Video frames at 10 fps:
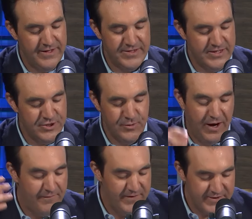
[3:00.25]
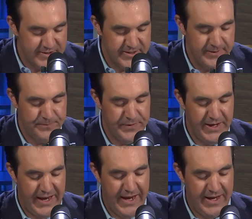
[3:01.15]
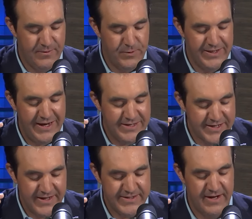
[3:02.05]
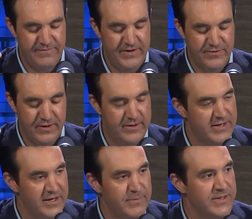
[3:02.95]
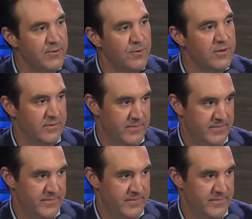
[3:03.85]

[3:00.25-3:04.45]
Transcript: this issue, obviously, and when they say it's not a victory, I'll take them at their word.